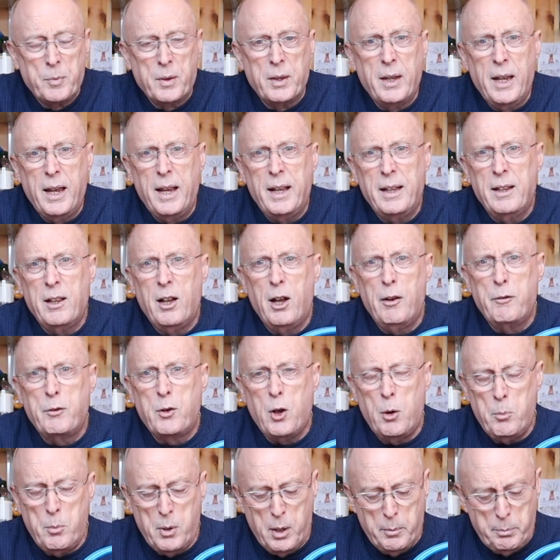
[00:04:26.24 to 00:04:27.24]
then I've
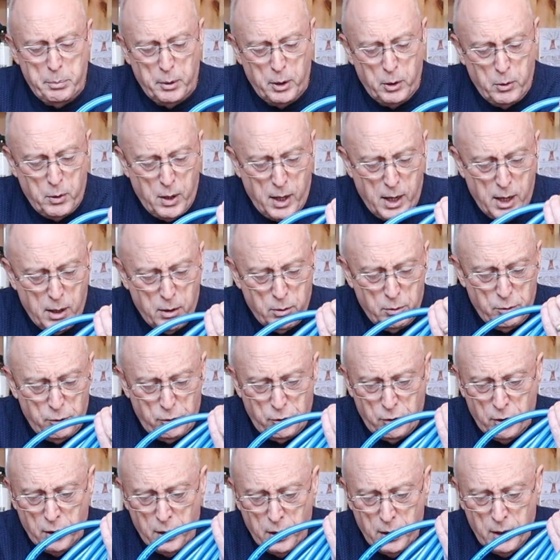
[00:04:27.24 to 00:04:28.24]
got my blue
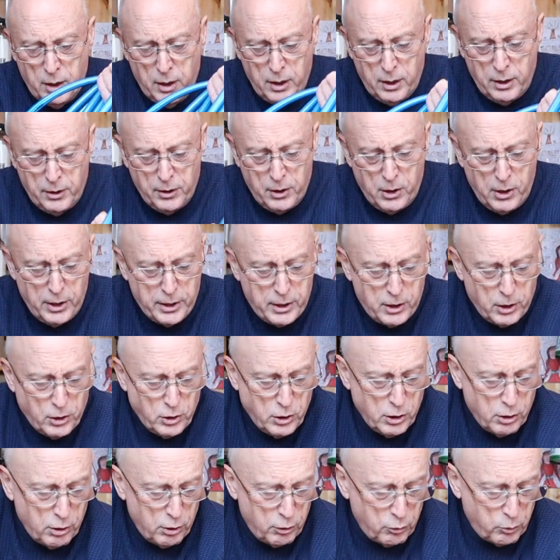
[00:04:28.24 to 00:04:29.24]
hose that I can
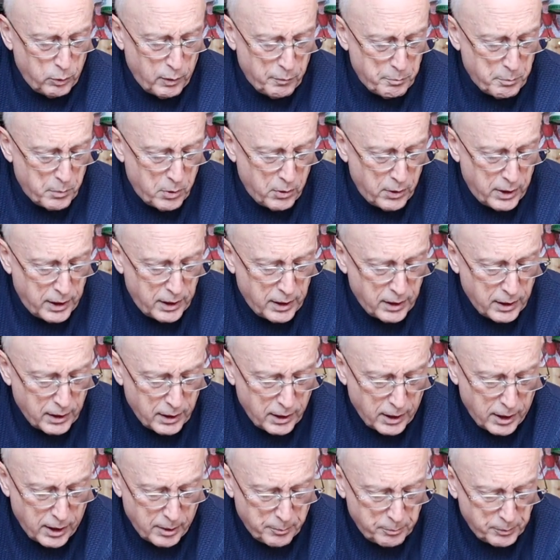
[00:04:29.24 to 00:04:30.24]
use with
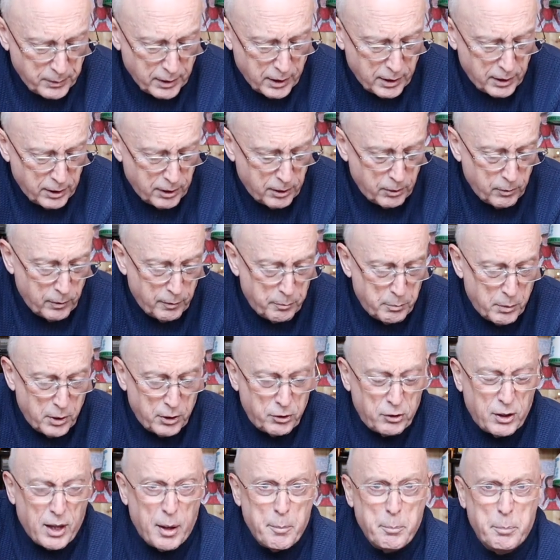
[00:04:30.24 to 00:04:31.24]
my
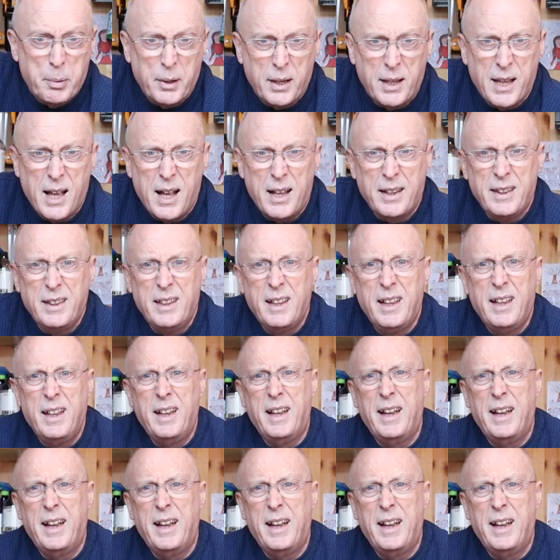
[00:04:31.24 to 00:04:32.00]
stumpy gun,